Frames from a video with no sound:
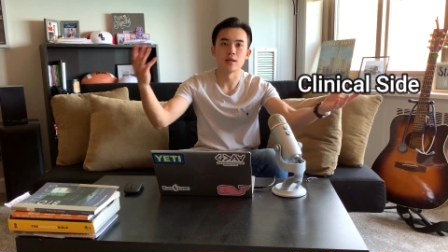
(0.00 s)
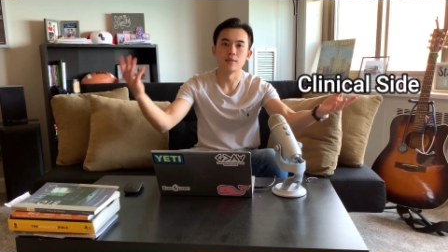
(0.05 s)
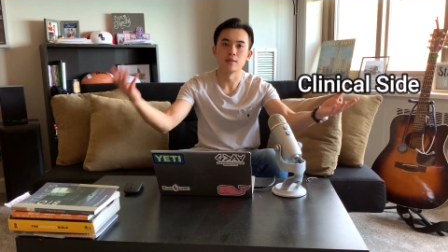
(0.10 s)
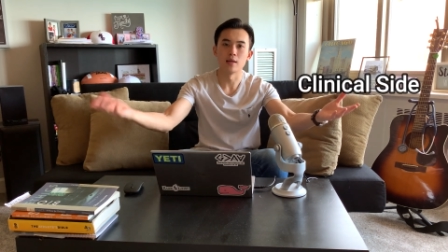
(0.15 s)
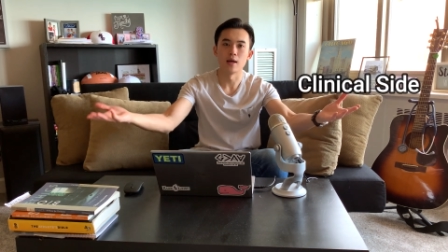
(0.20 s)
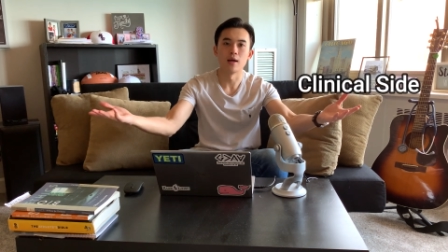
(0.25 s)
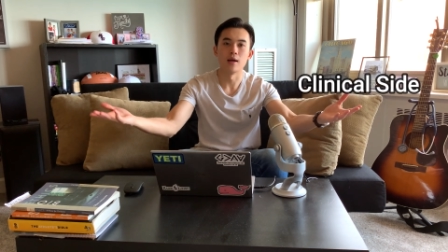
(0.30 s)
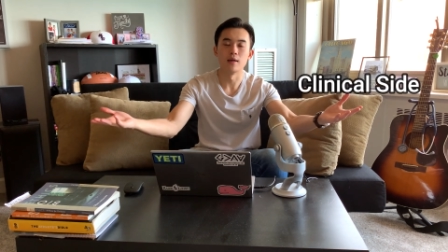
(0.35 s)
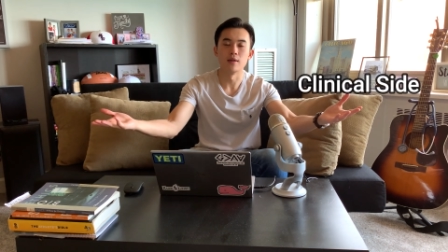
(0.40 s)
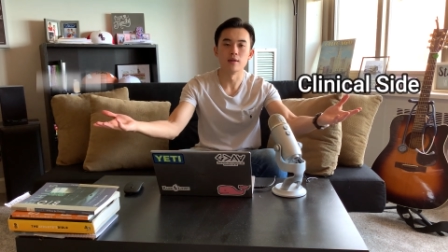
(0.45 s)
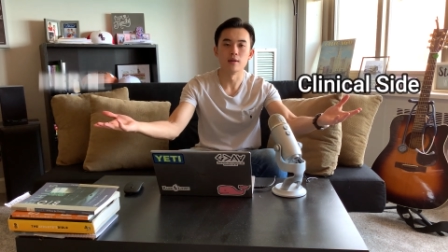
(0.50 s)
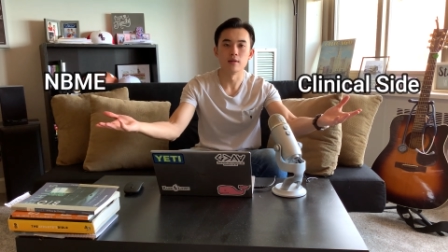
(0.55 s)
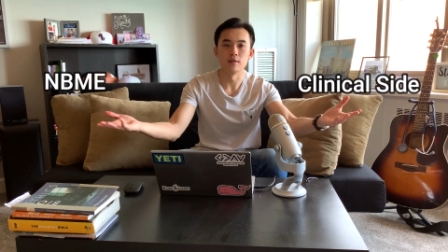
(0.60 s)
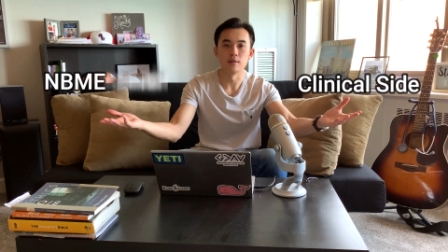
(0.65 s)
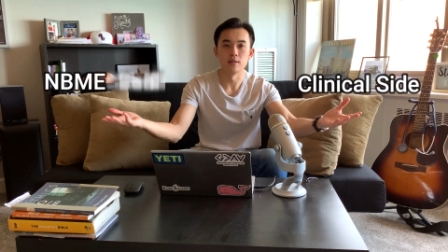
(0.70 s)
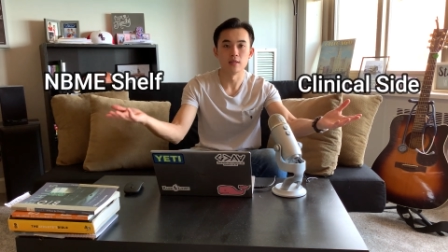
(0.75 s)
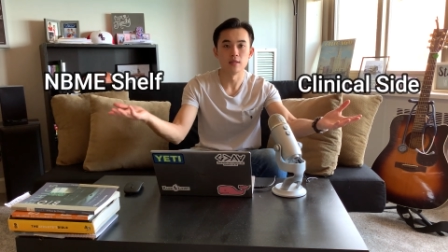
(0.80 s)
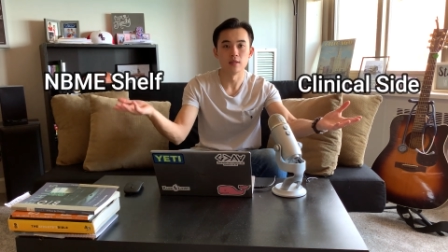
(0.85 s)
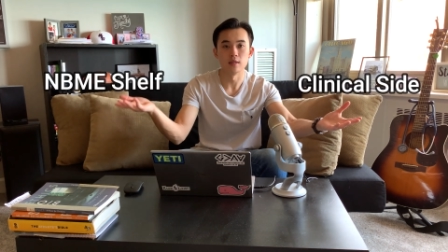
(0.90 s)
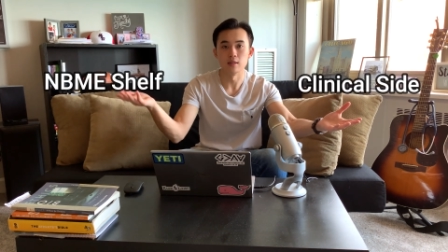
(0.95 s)
and
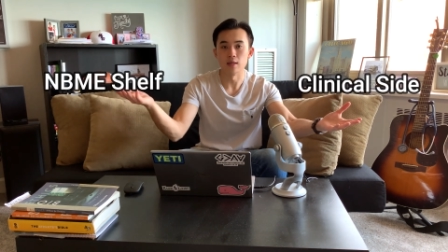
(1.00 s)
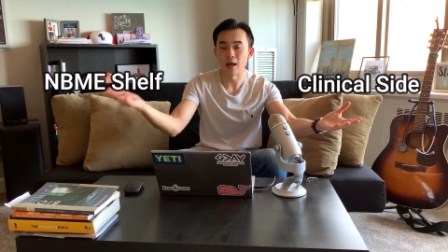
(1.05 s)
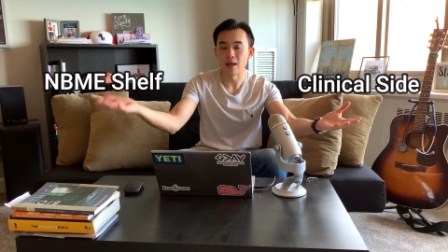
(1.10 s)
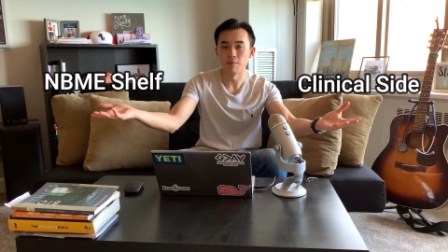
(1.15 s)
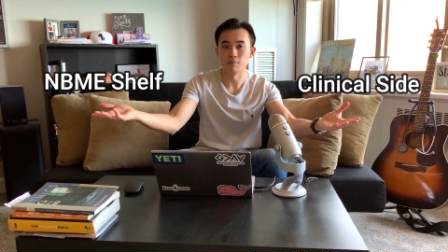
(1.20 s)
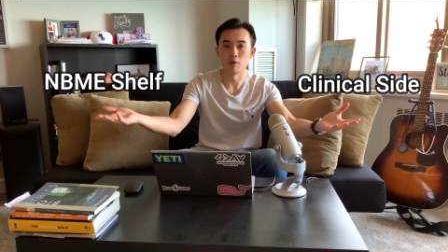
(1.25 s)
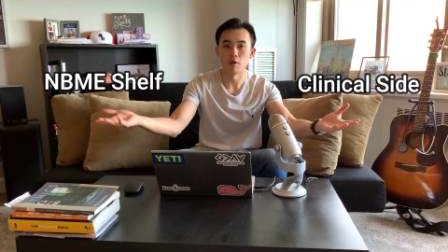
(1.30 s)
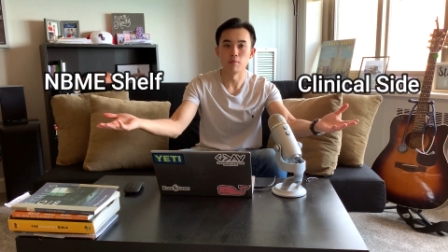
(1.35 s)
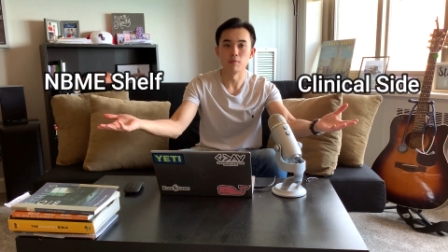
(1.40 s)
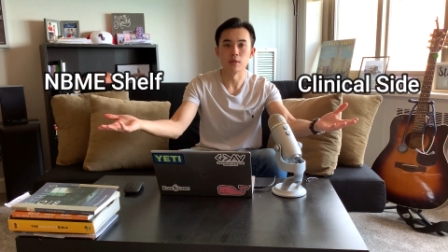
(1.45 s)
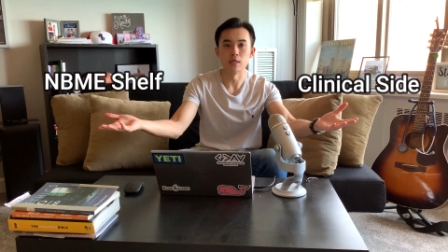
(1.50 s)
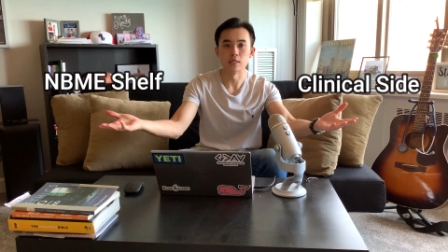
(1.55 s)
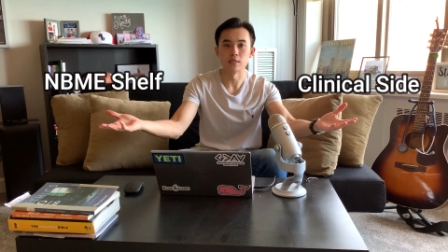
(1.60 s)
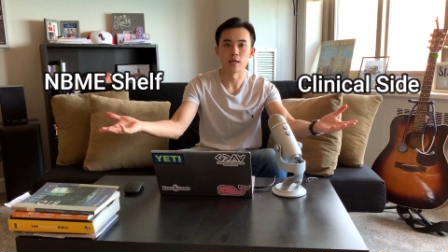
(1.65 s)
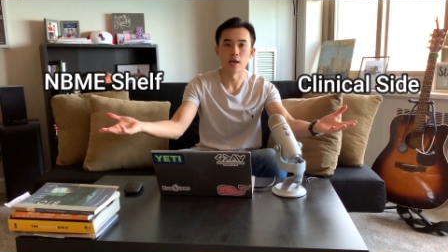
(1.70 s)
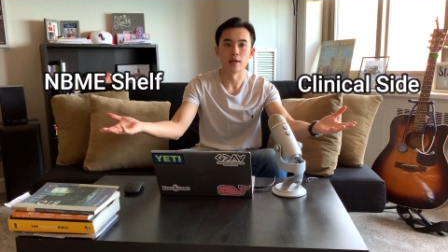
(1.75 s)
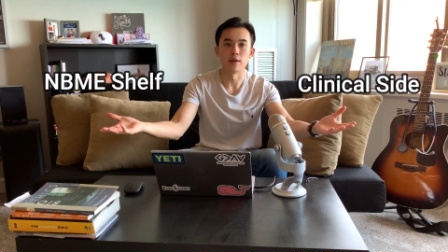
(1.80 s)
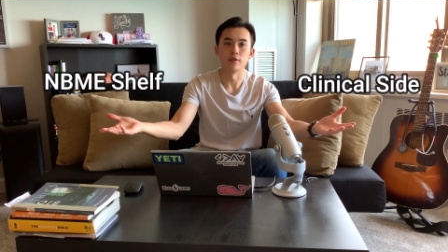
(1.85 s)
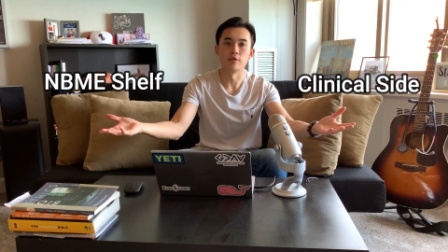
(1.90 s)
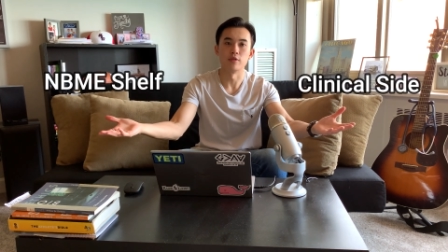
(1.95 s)
then the NBME
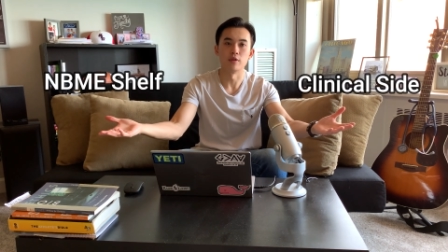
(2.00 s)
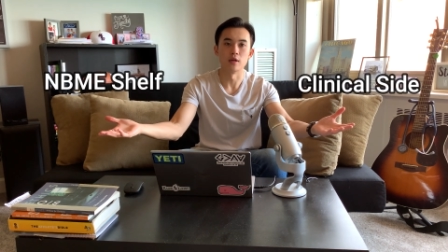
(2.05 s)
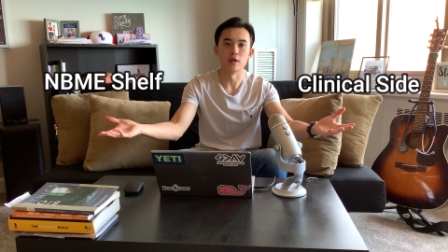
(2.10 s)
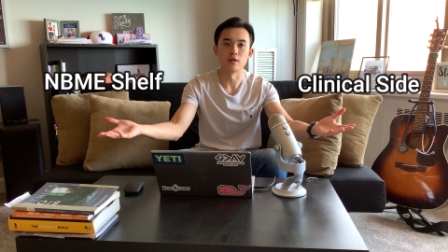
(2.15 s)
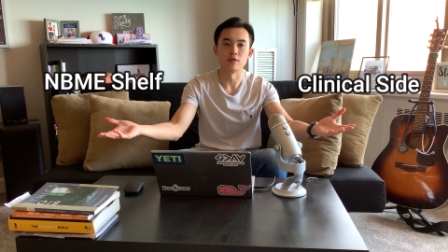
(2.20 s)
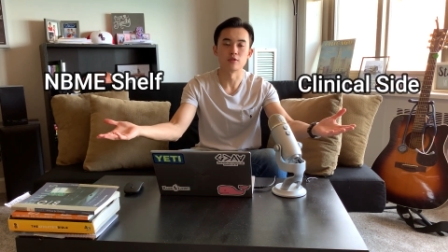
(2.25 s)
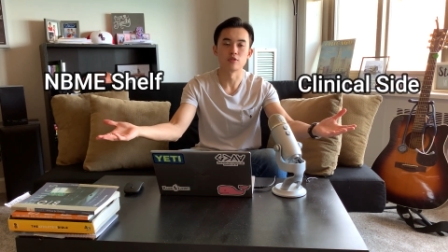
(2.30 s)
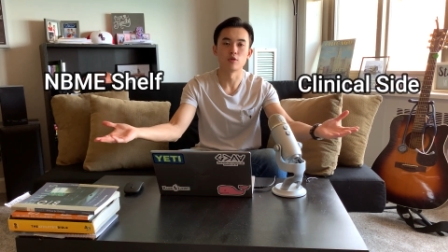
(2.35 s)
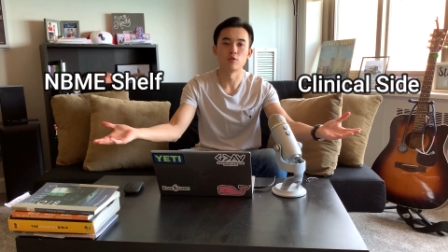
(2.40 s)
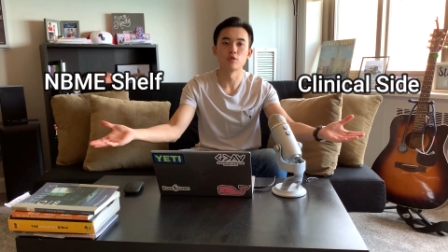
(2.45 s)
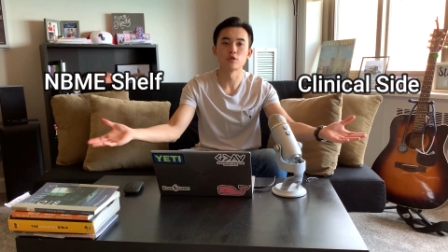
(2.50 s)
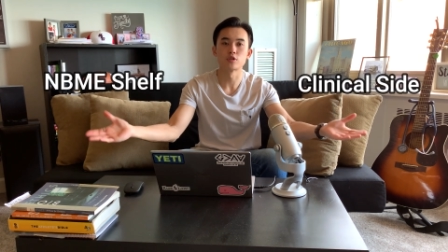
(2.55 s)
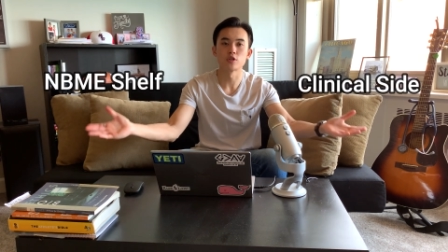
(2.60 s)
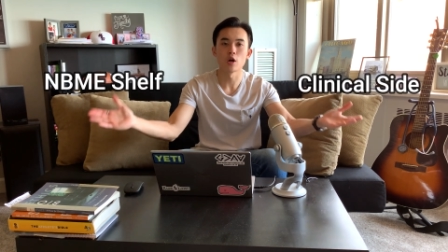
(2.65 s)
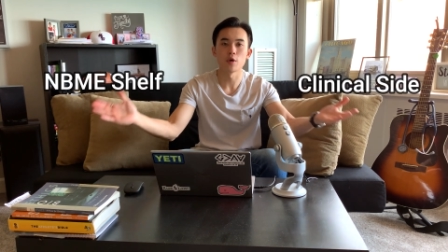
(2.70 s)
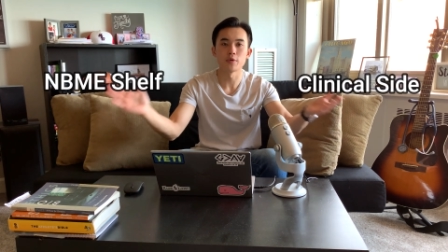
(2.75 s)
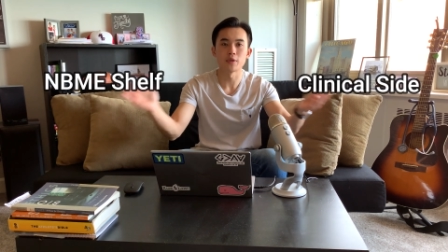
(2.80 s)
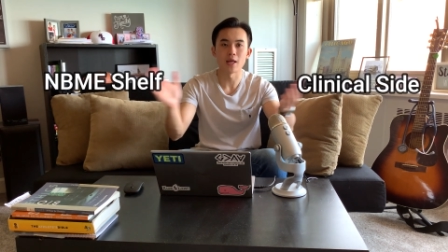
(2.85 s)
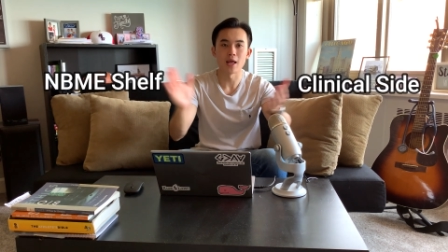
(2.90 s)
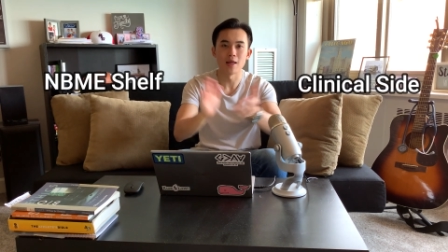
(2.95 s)
side of things. So we'll
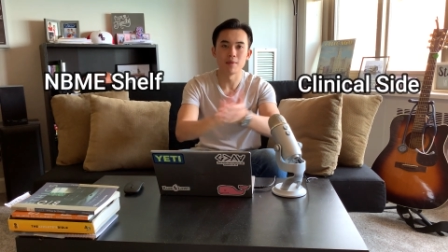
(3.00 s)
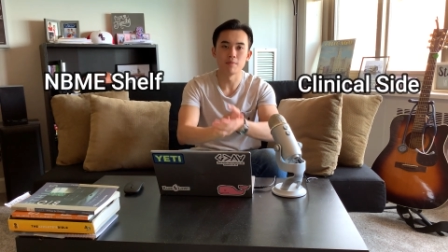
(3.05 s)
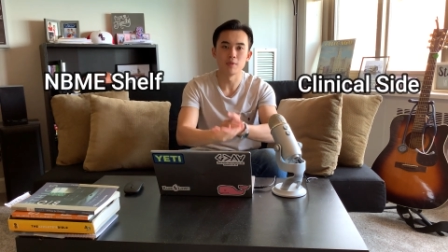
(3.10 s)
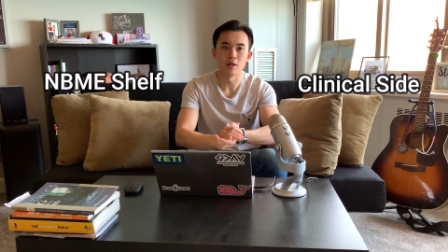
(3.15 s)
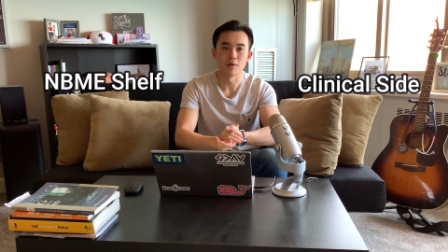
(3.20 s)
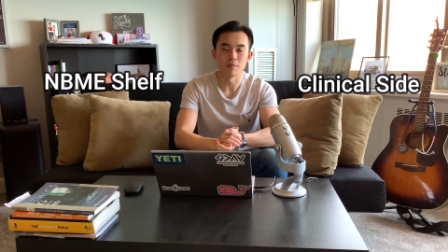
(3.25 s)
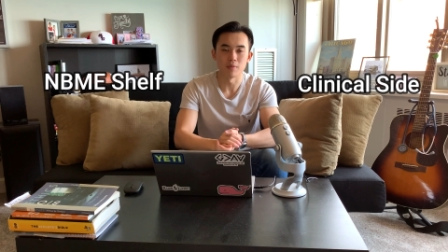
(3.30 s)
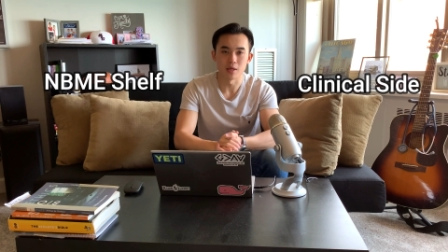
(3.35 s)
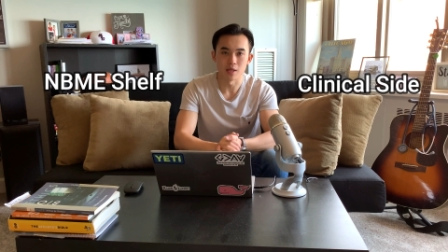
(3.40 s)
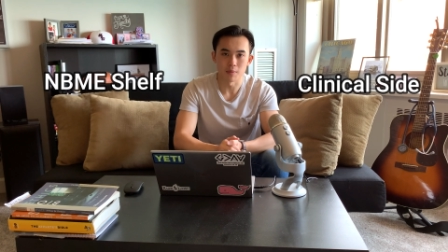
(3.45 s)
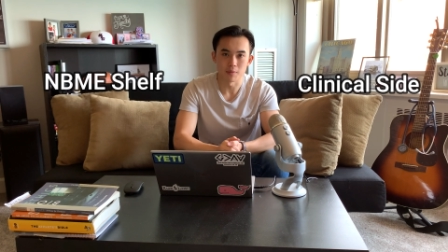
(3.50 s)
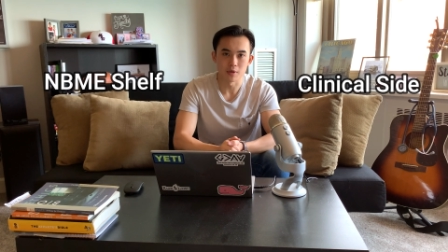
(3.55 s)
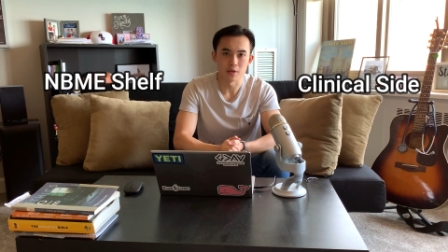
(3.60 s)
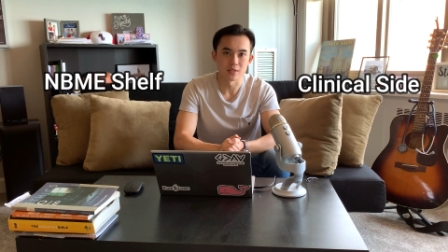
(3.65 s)
start with the NBME